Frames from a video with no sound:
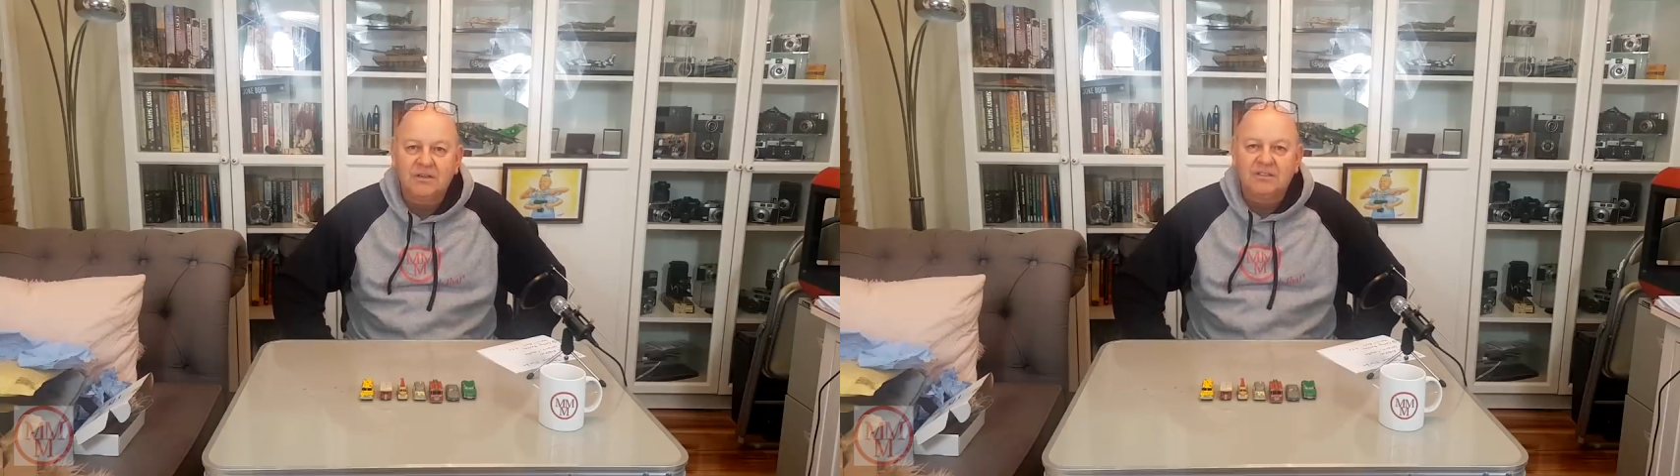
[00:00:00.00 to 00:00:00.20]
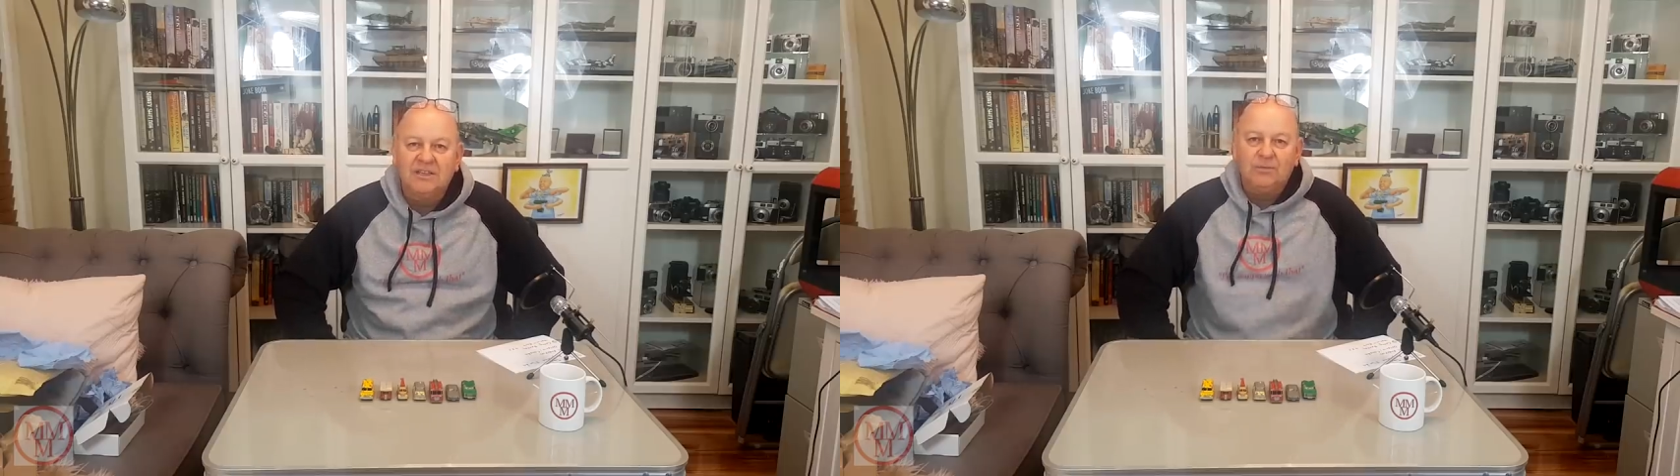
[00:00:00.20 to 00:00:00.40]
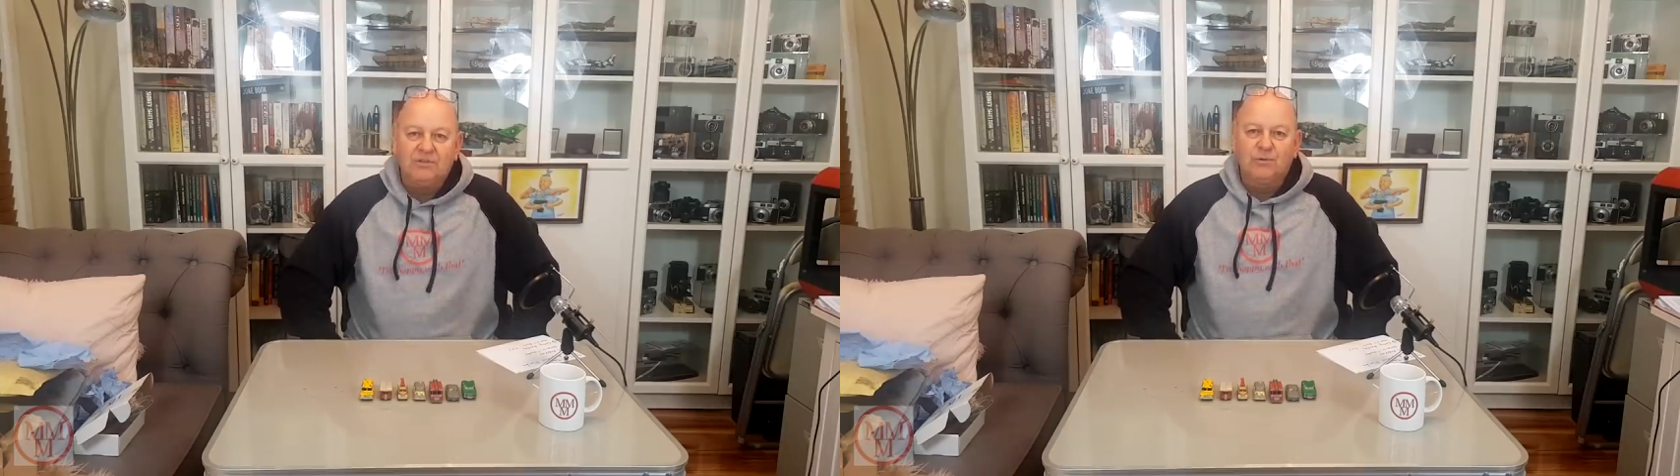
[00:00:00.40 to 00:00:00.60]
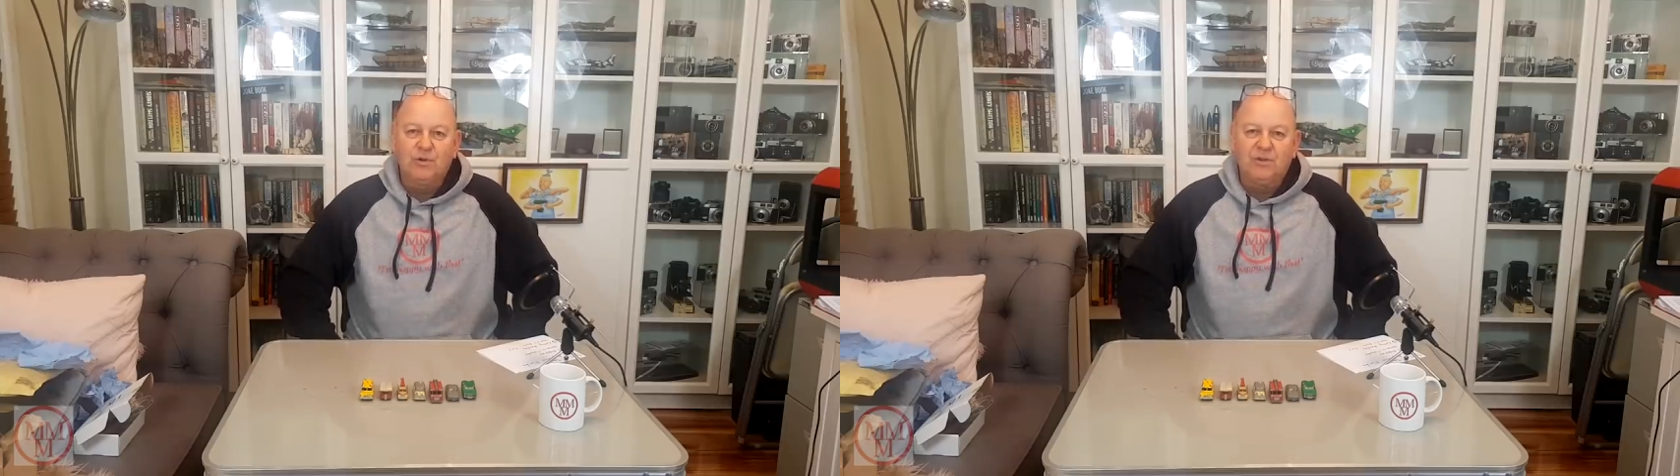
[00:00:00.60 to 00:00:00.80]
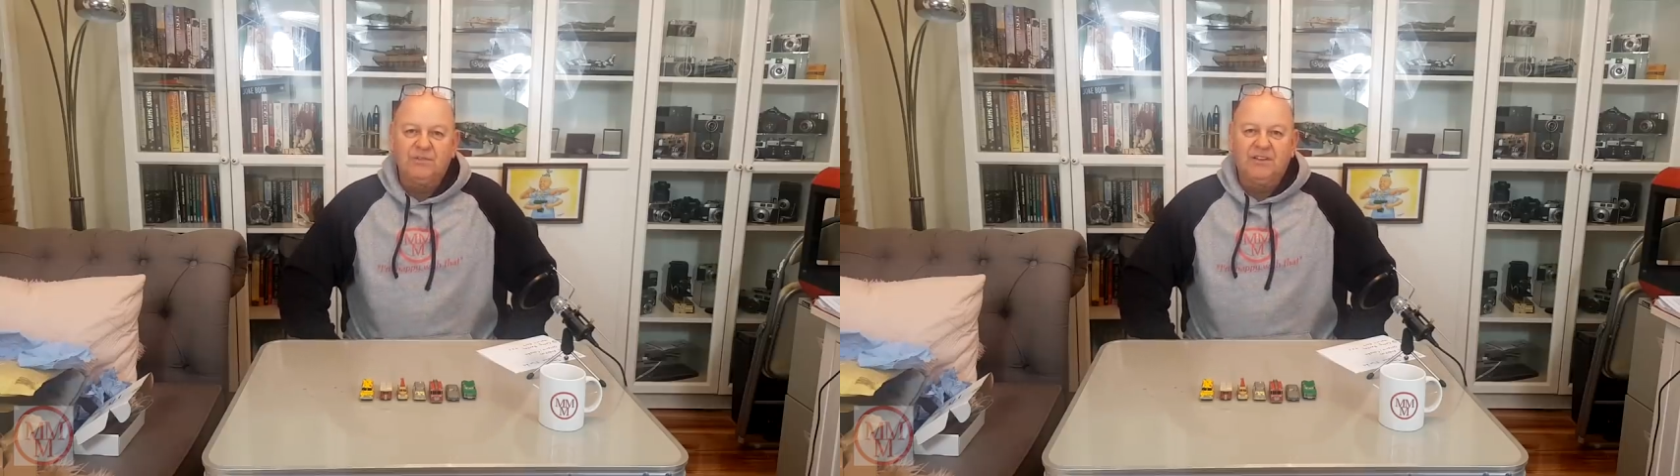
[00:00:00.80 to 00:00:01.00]
see whether or
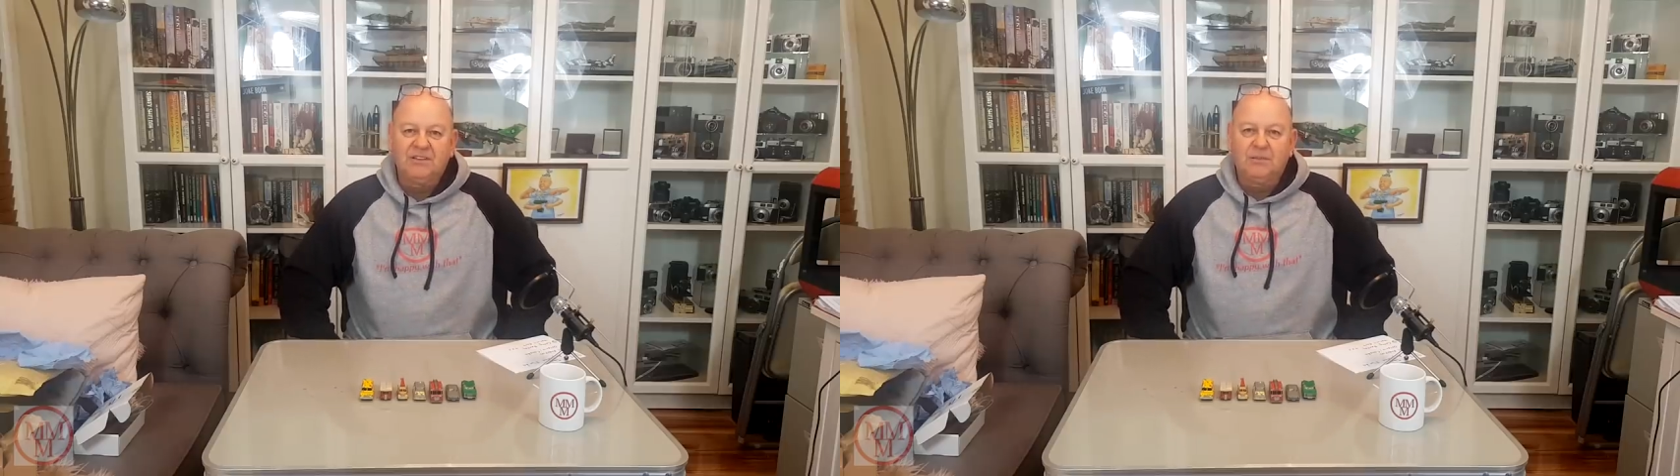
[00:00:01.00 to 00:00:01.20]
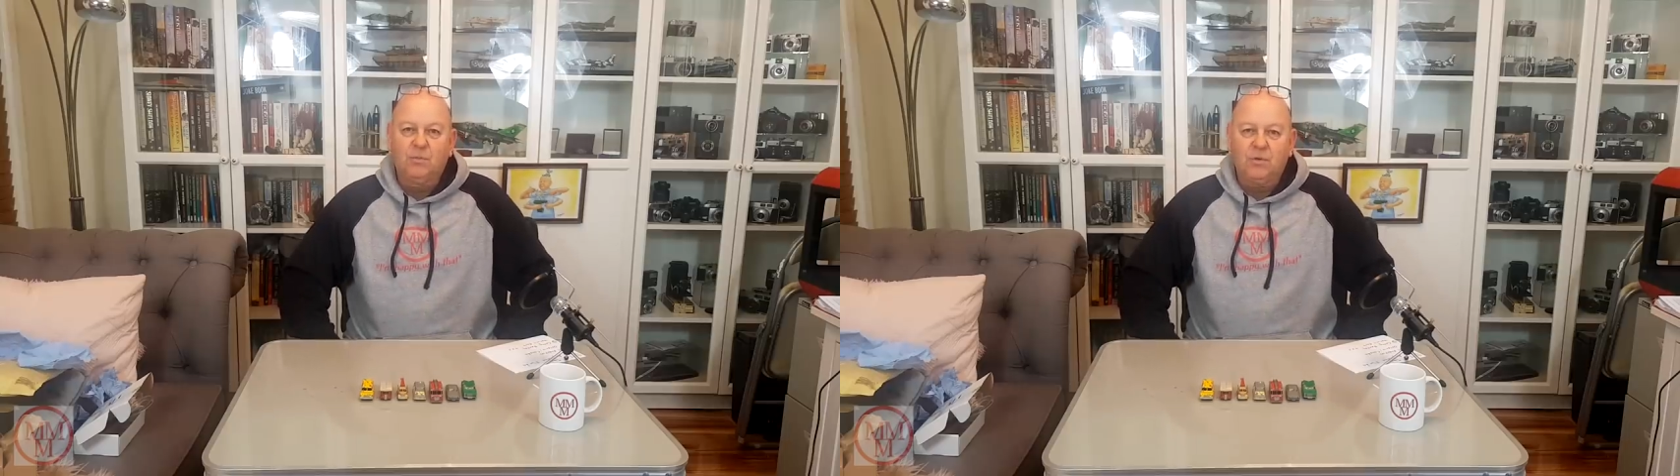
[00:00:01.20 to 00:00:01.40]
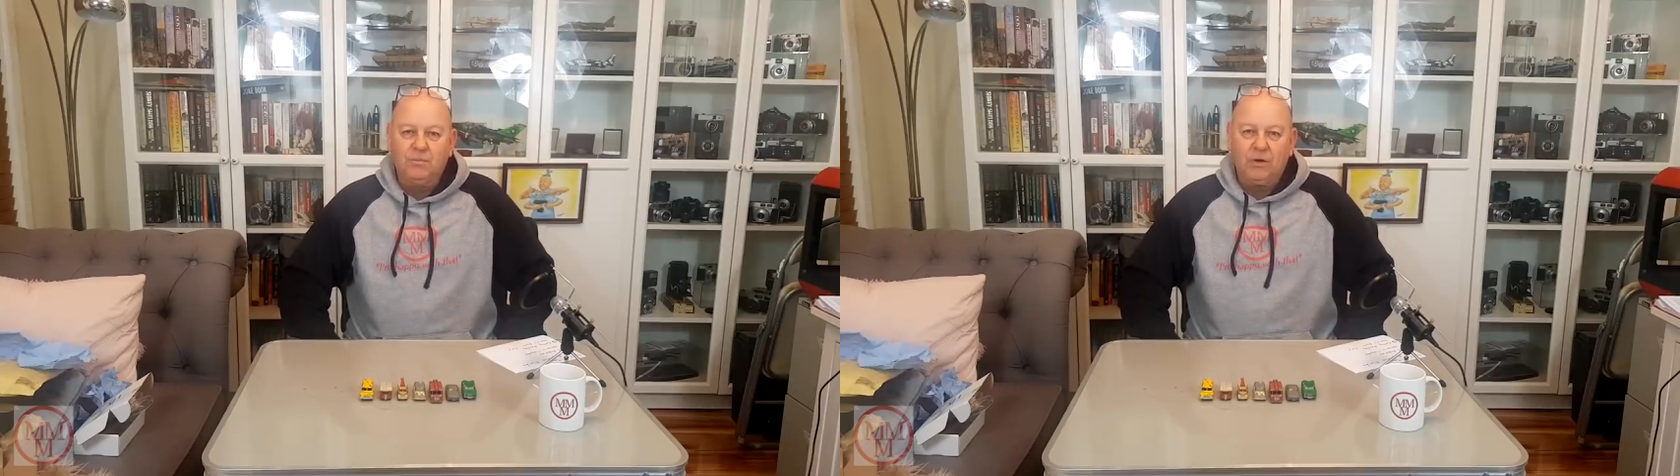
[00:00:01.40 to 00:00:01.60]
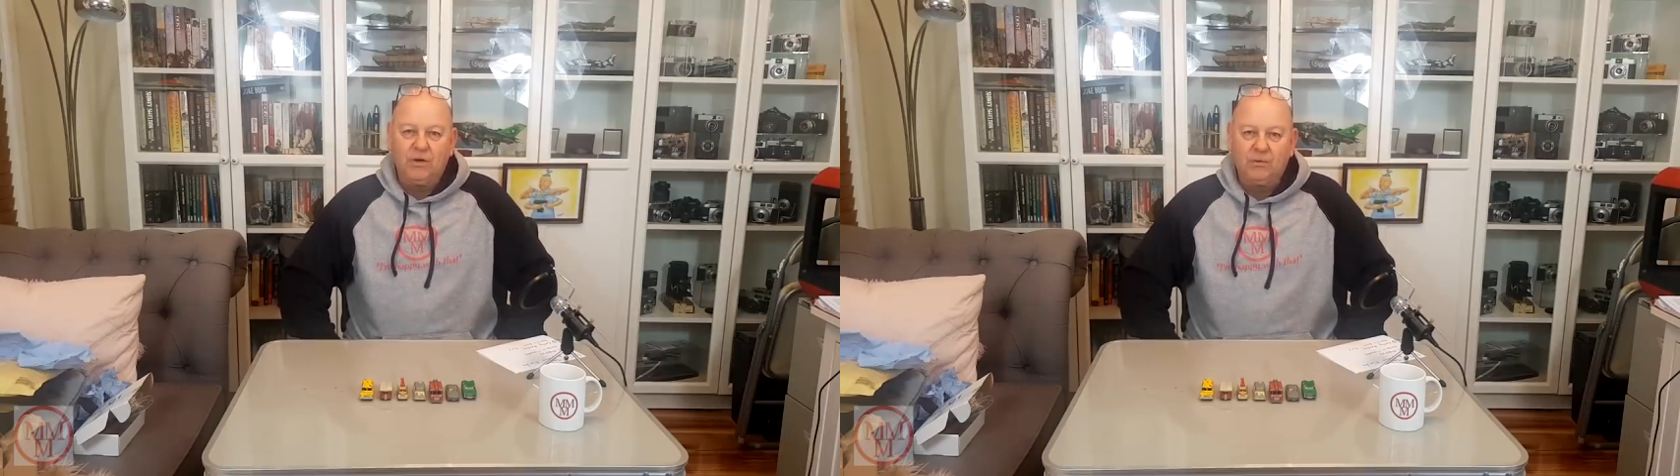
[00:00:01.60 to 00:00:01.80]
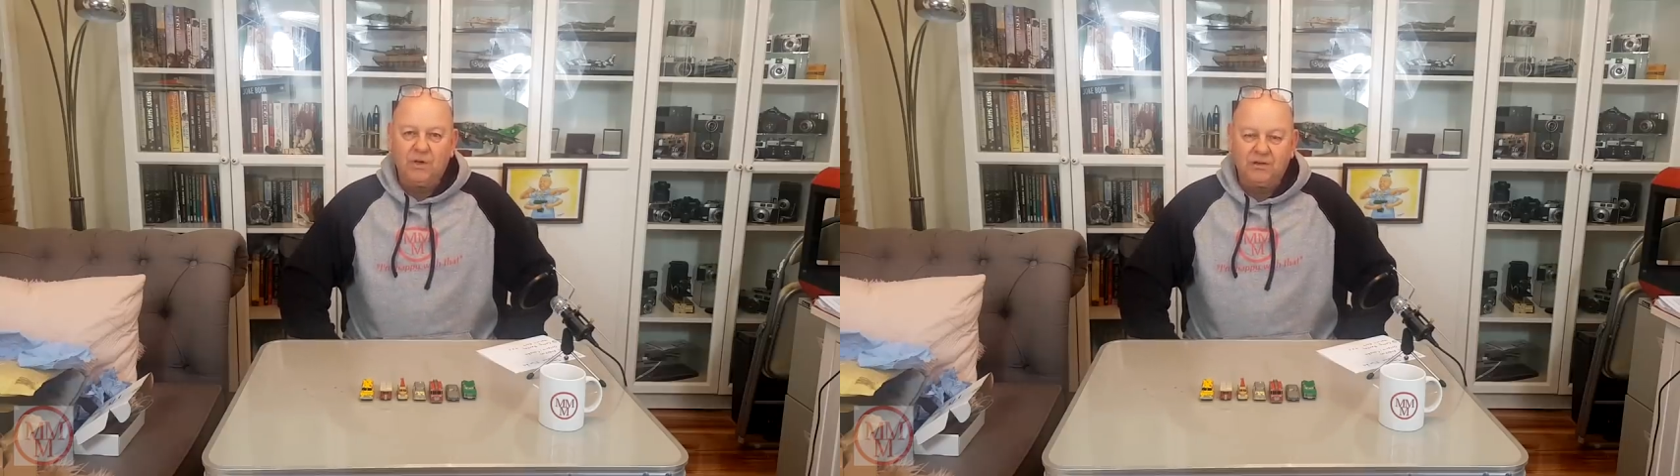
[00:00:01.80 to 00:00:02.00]
not you fancy
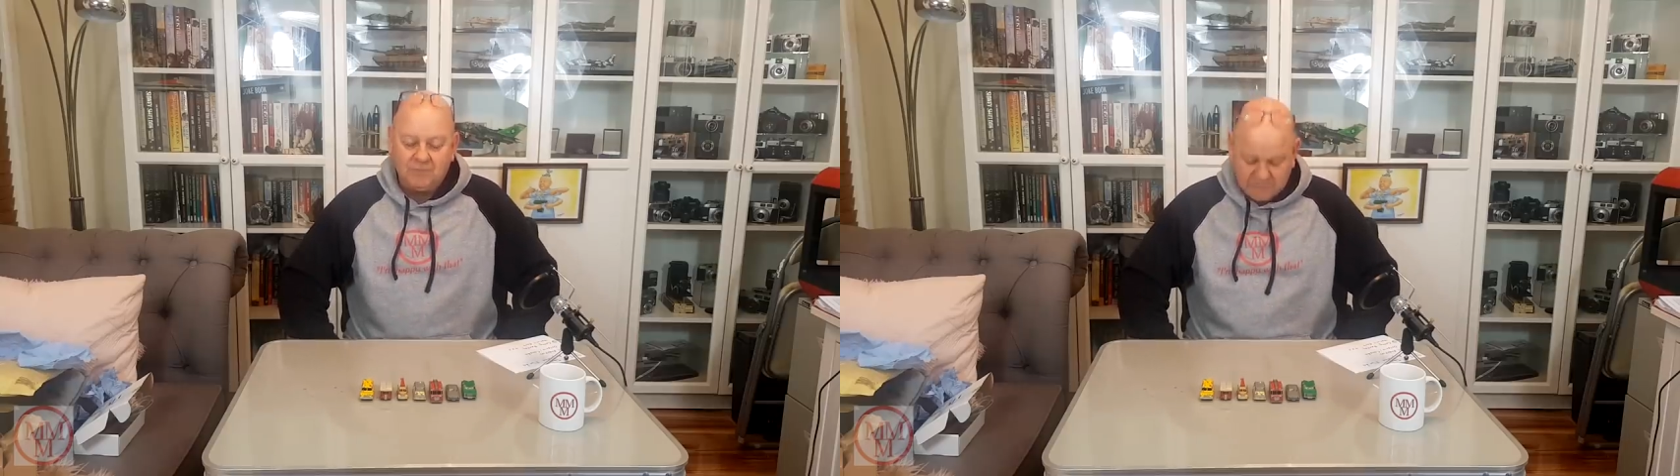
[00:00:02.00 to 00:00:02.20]
buying one.